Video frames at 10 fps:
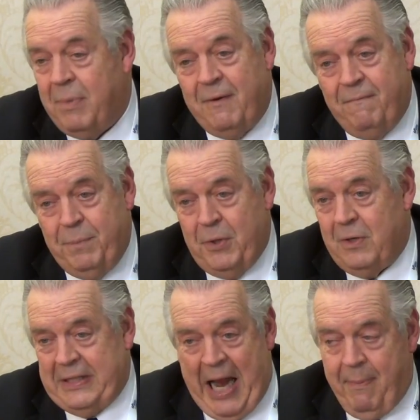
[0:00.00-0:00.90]
But
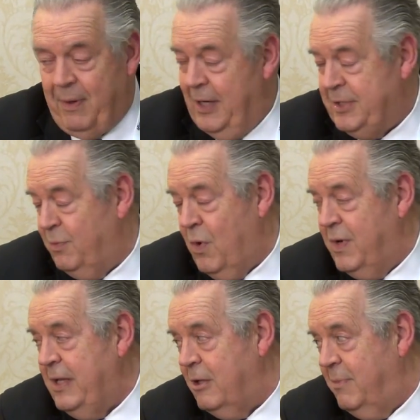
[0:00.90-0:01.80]
pure capitalism
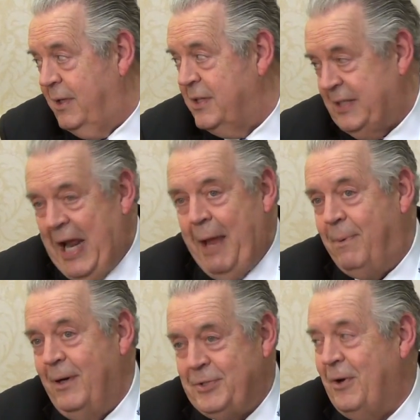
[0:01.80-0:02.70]
won't either, because
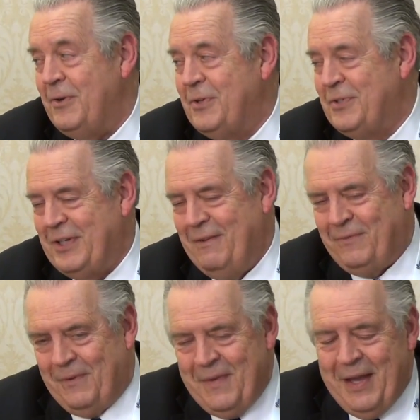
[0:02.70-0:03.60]
capitalists are also
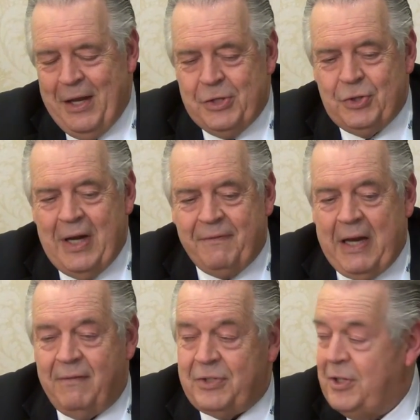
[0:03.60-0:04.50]
sinful. Right. So you have
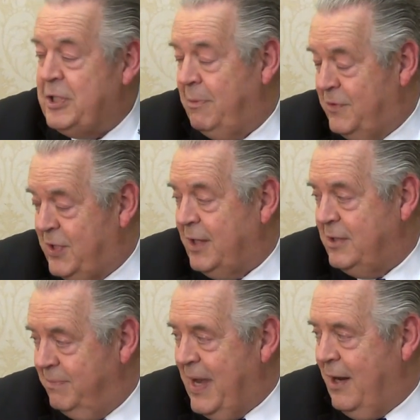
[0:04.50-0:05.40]
to have a system of
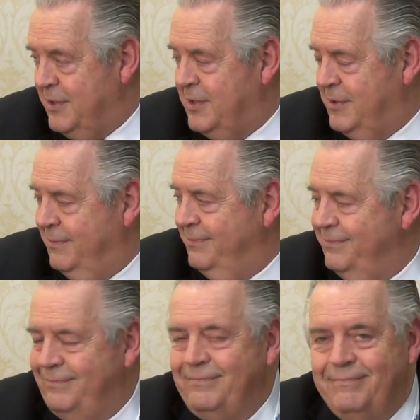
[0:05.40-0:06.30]
checks and balances.
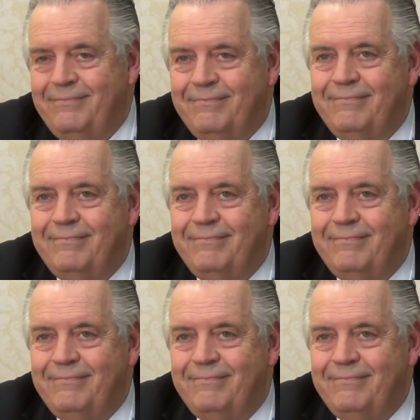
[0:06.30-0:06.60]
Mm-hmm.